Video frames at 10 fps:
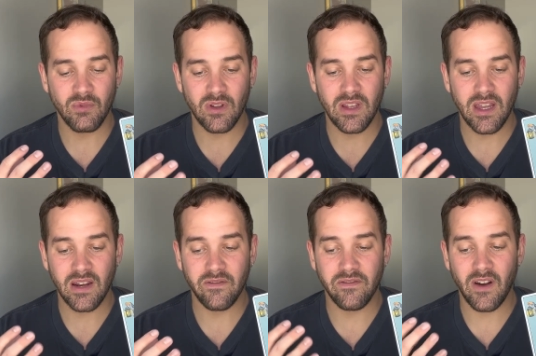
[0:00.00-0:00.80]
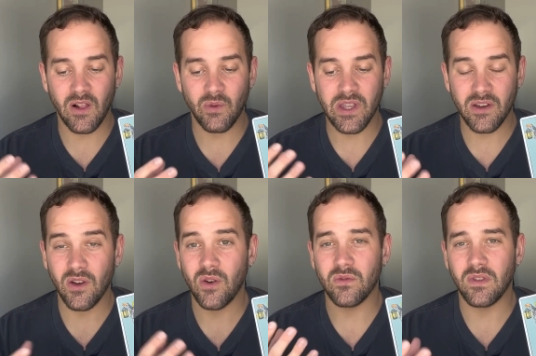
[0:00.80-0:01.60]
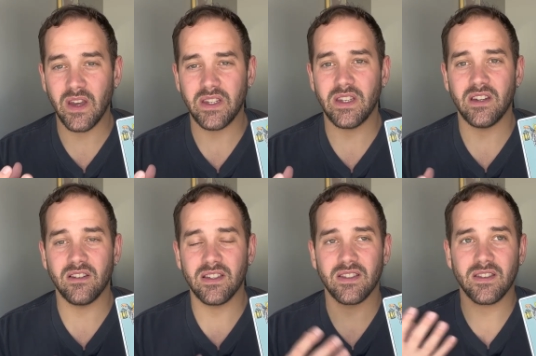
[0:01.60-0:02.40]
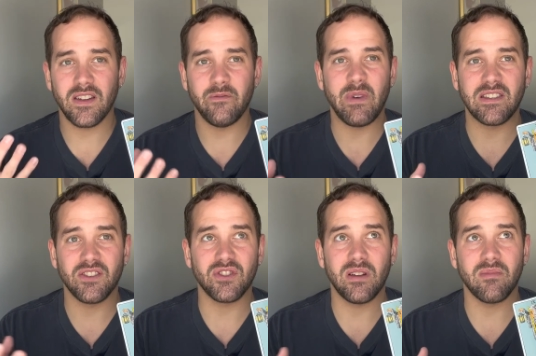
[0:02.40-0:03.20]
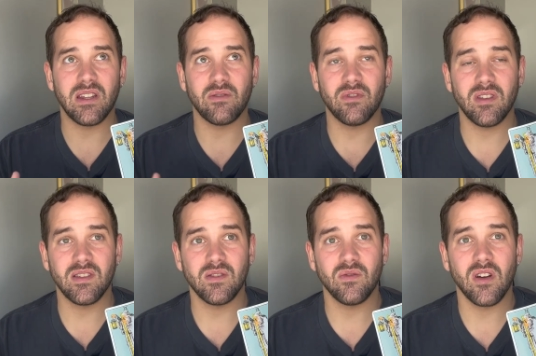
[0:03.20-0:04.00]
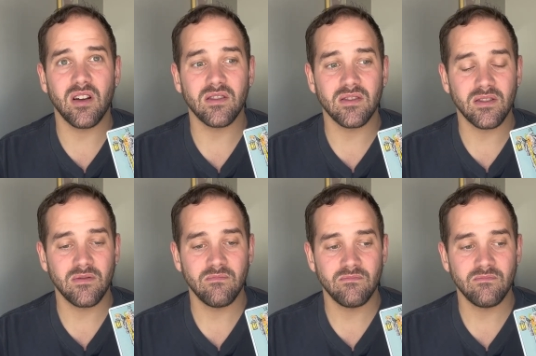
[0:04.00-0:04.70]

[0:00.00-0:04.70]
really kind of following your own light here is this kind of message that I'm getting with these two cards.